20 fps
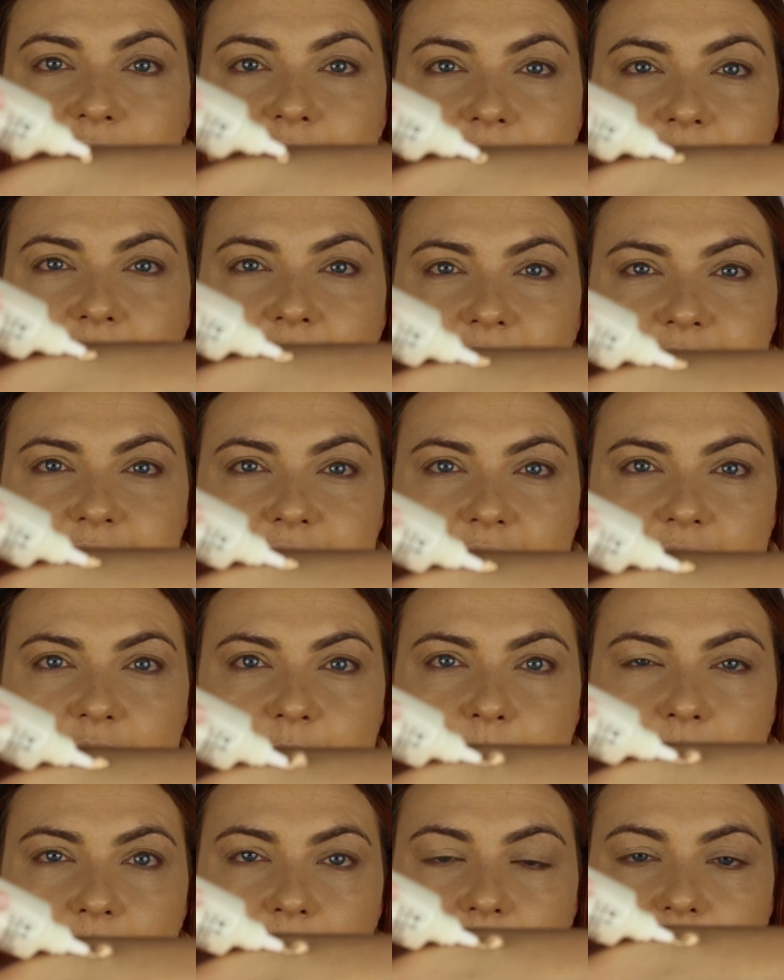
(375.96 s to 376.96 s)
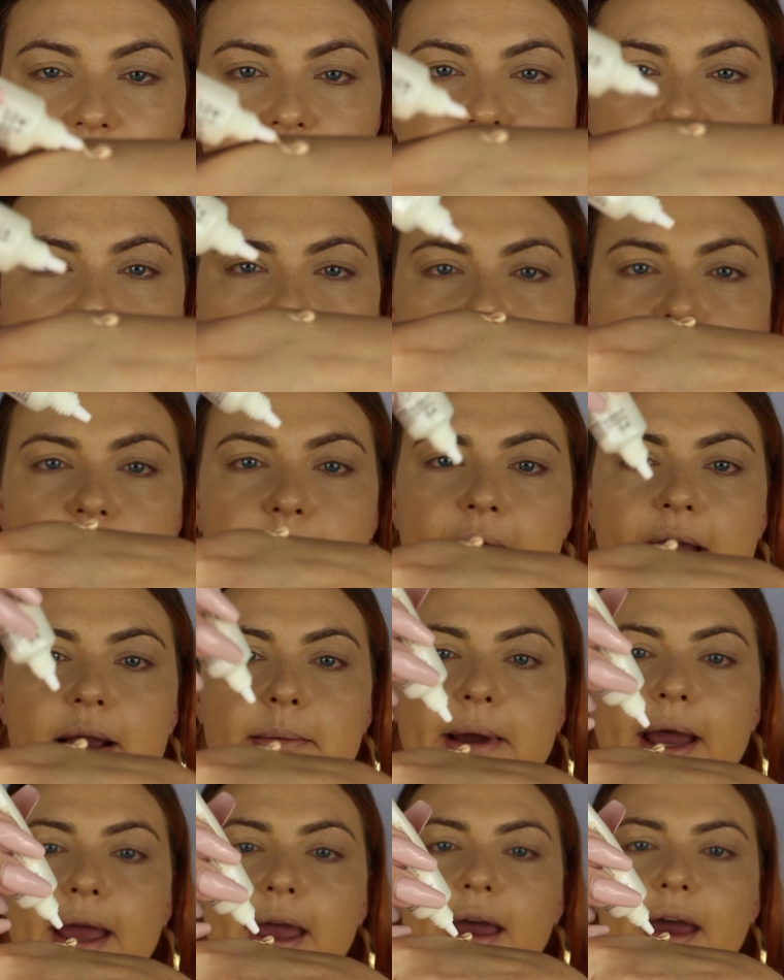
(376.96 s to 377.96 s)
of that and applying it to the back of
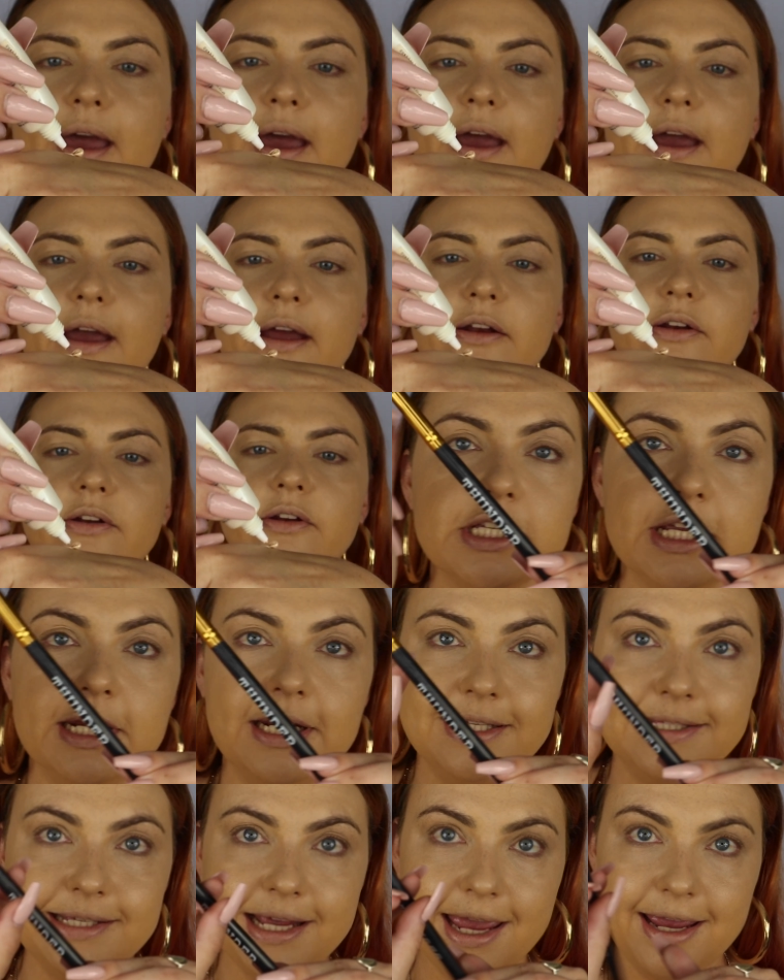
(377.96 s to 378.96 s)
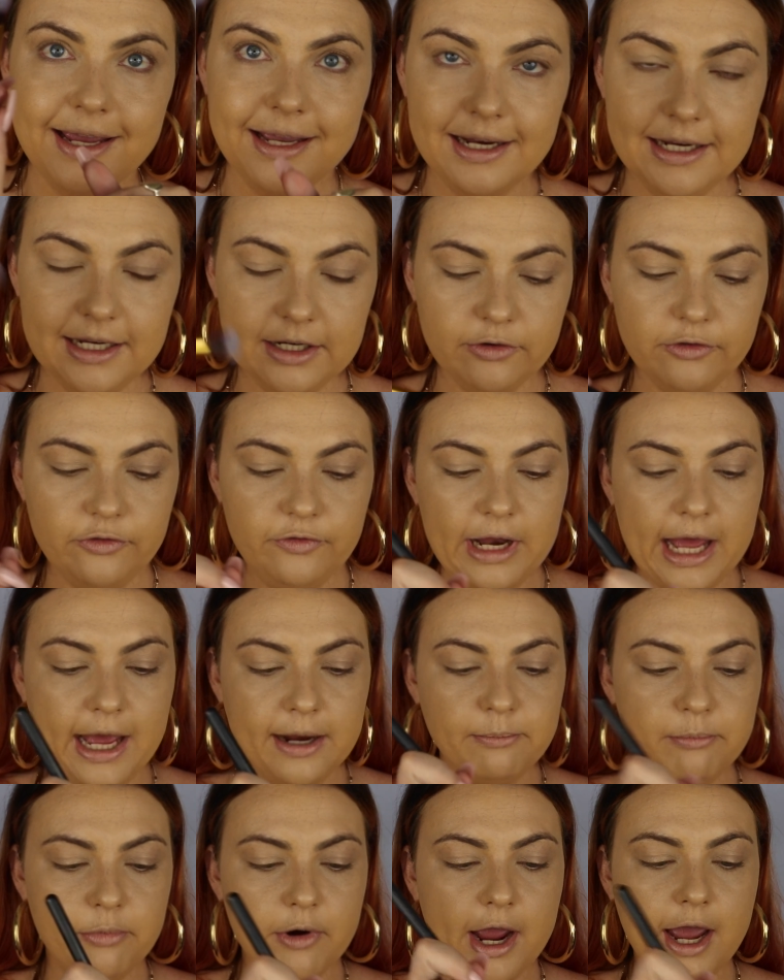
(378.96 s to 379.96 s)
my hand. I'm just going to take a little
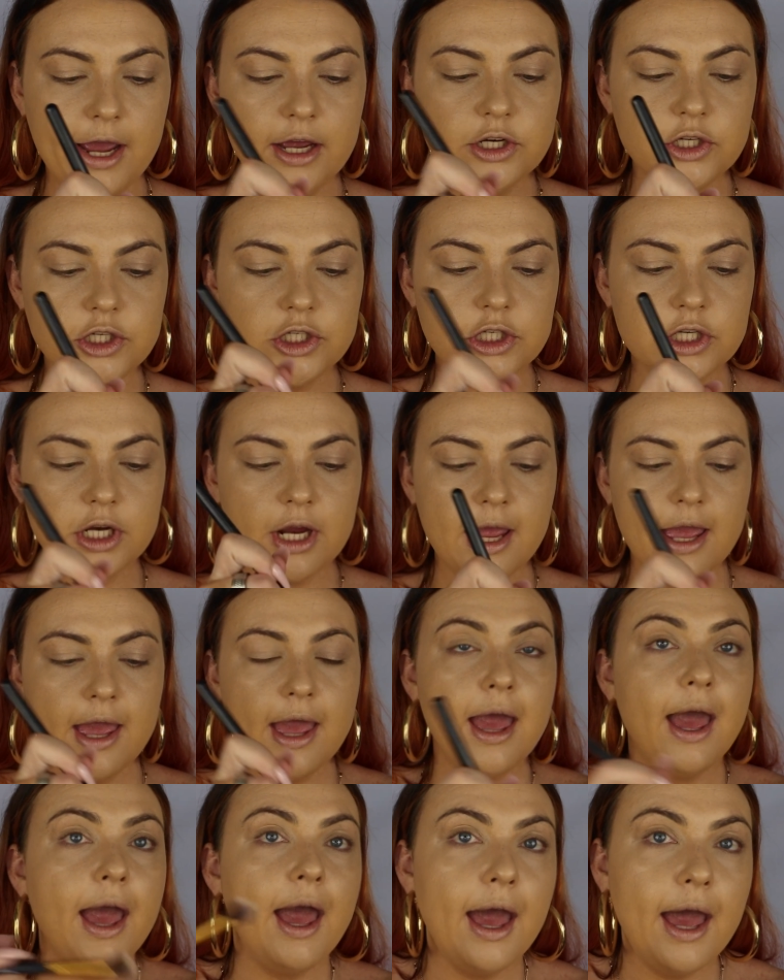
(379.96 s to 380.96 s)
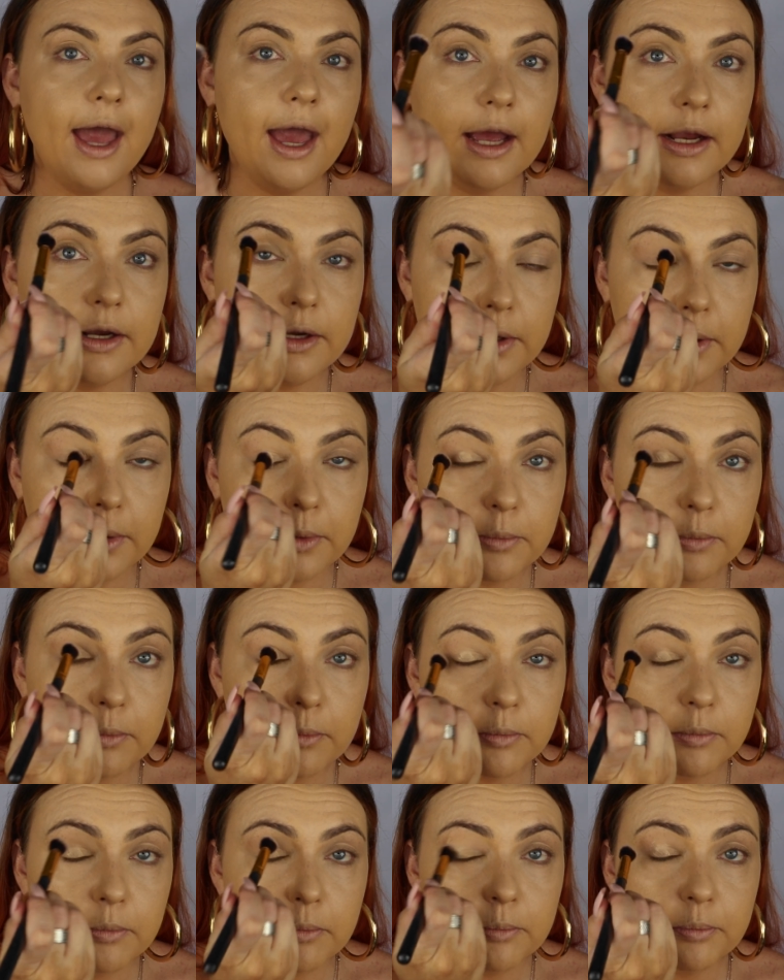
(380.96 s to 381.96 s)
flat brush and
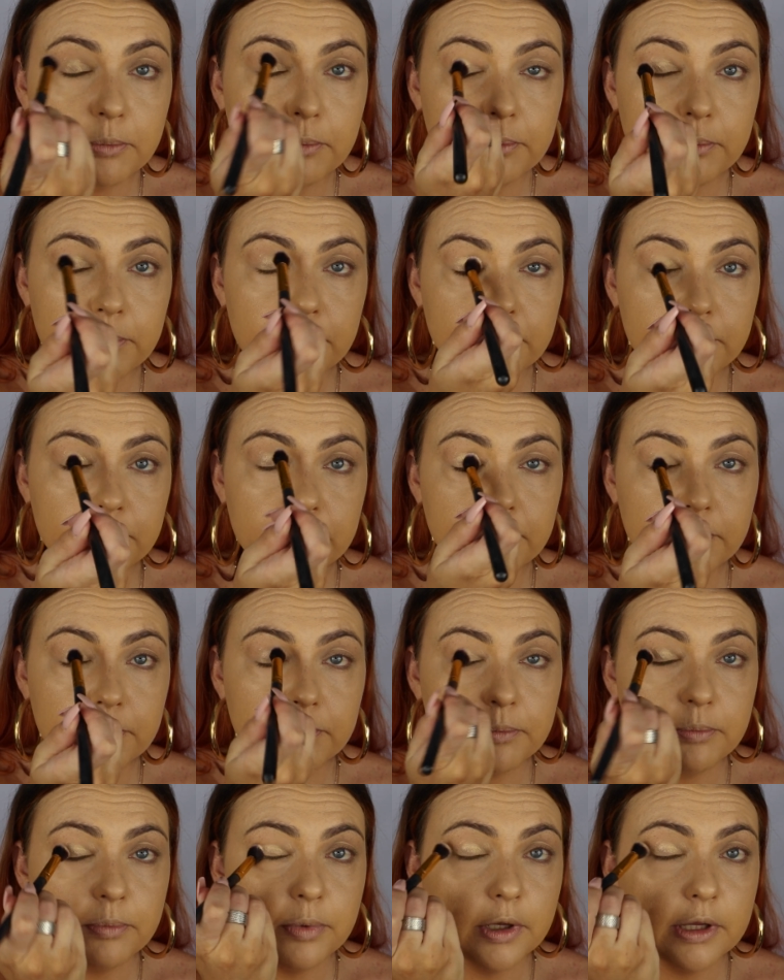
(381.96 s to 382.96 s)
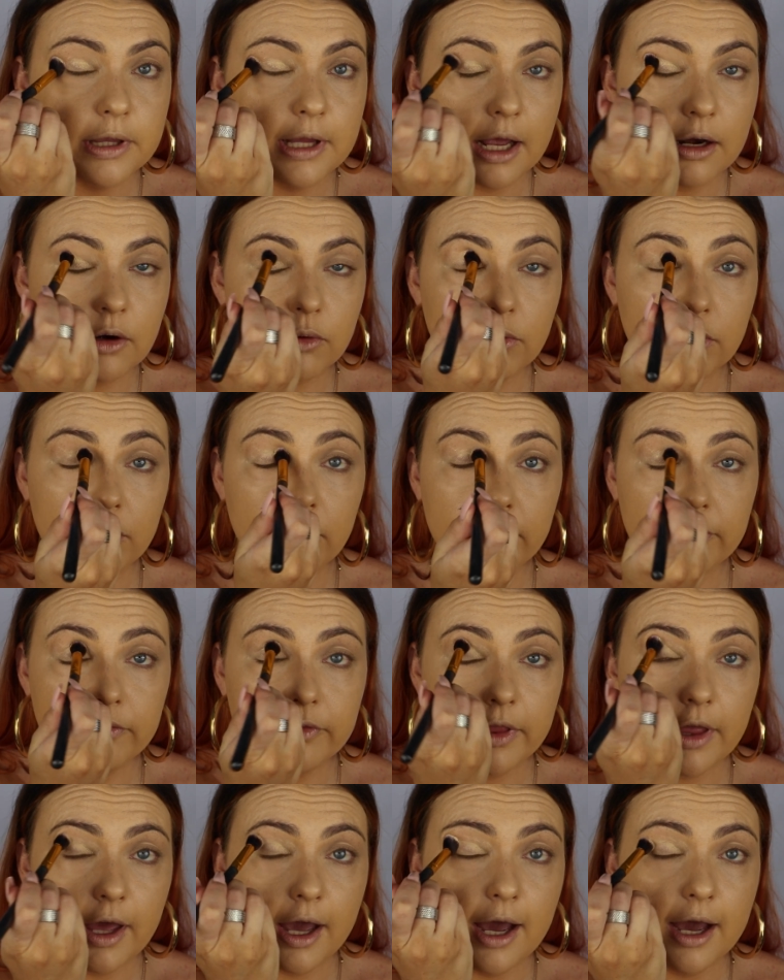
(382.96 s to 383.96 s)
put that all over
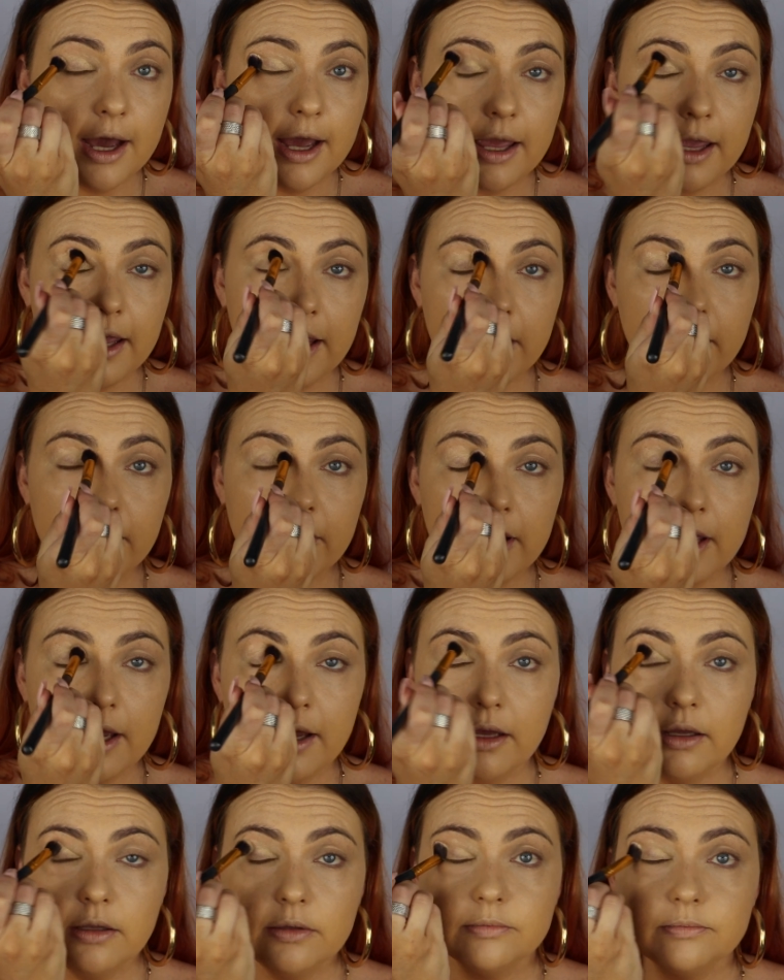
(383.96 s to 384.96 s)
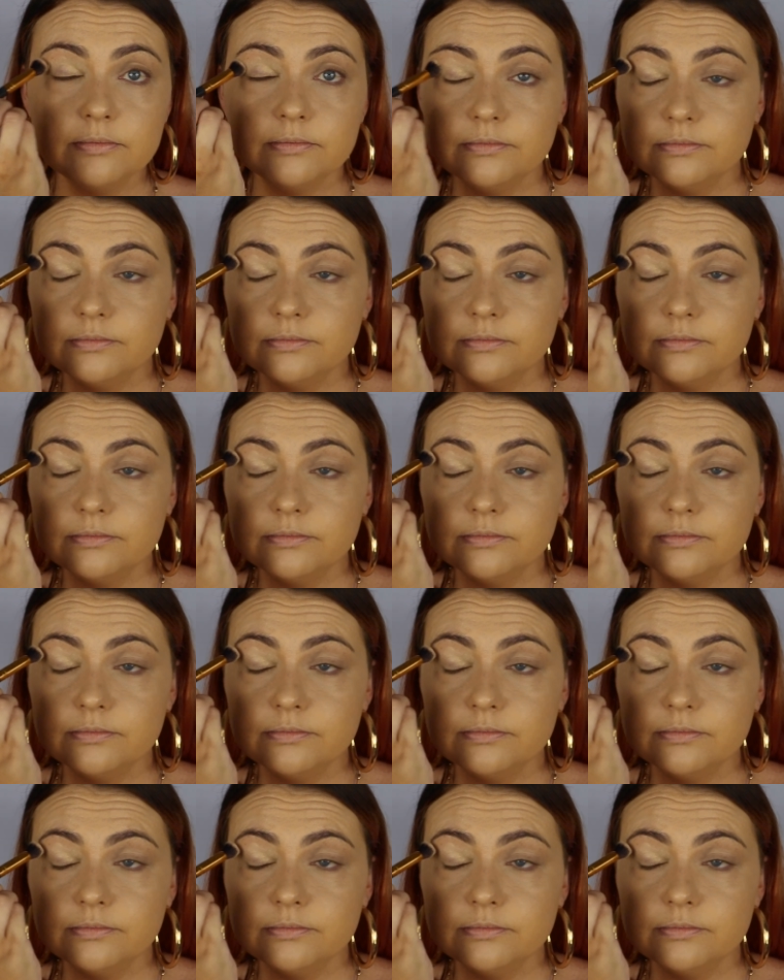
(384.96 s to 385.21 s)
the eye area.